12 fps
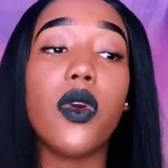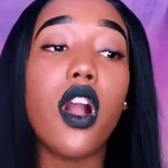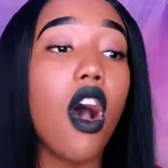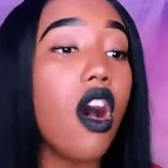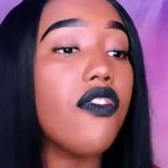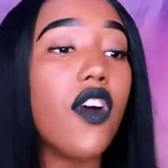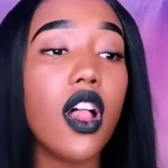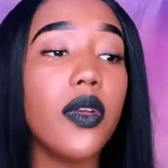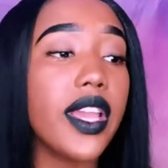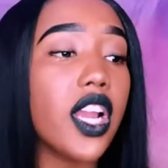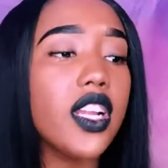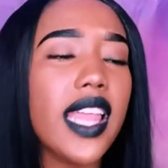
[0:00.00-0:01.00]
We're all
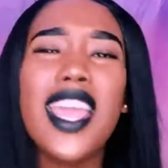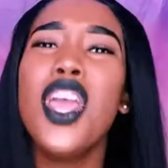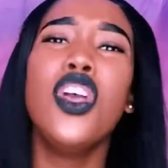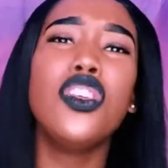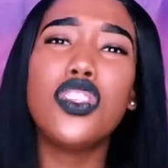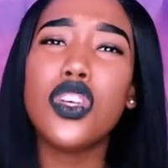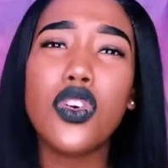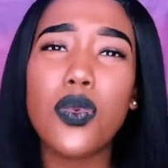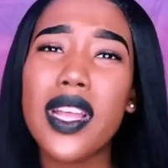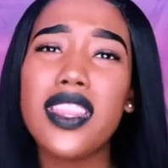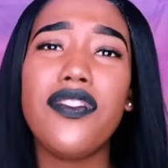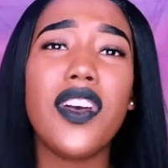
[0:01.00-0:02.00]
following her like,
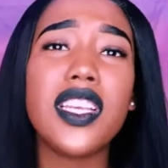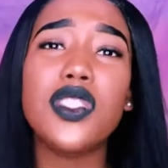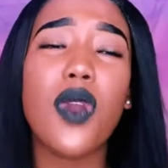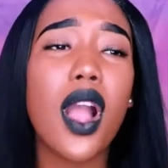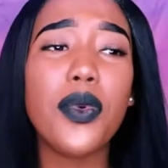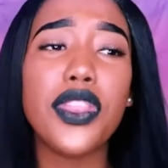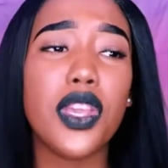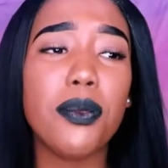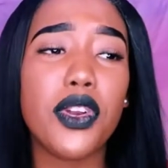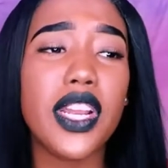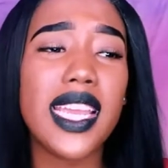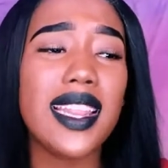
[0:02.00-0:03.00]
dude, what the fuck is wrong with you,
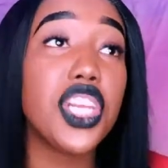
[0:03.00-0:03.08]
Marie?